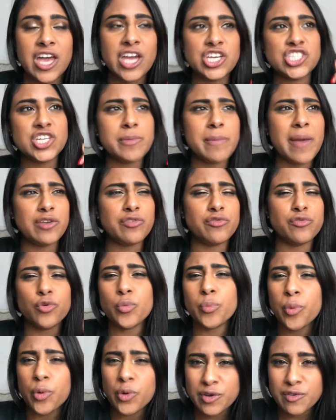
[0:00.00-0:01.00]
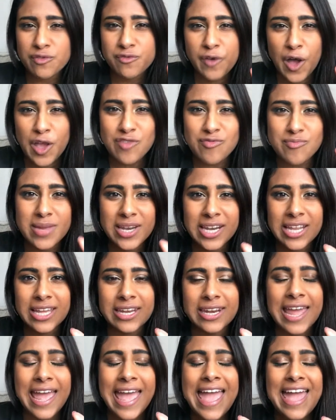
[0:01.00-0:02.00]
She made four point five
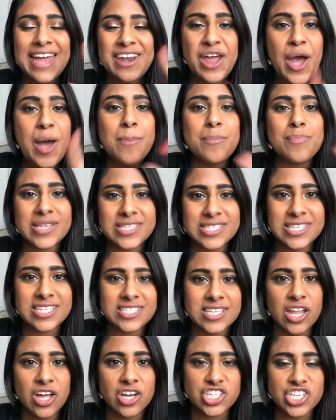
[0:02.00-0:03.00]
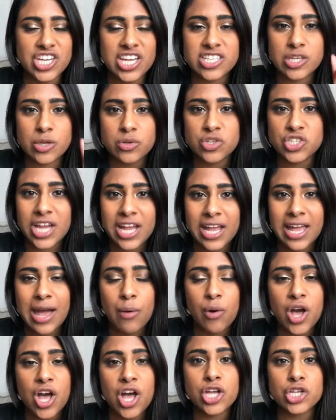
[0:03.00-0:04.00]
million in her business last year. So check
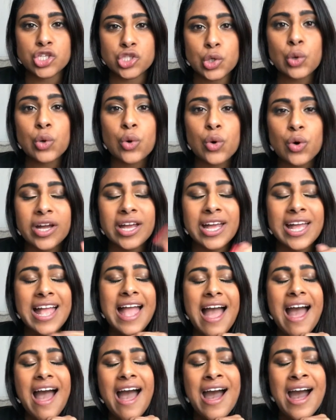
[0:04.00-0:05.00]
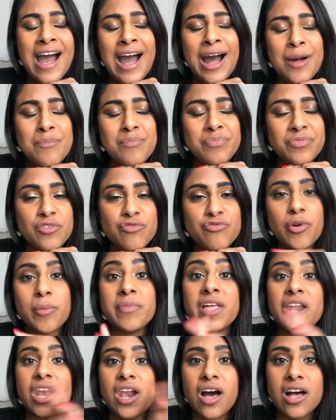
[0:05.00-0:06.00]
out her talk um, from
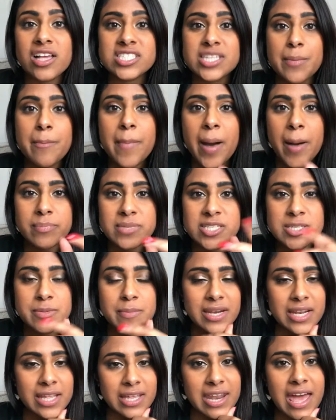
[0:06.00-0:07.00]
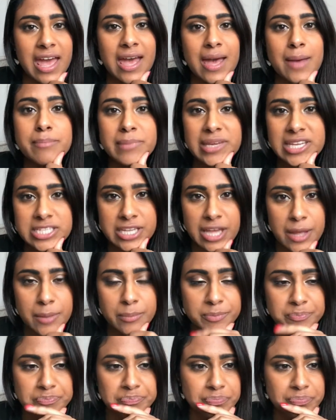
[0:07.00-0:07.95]
the last Mum to Millionaire meetup.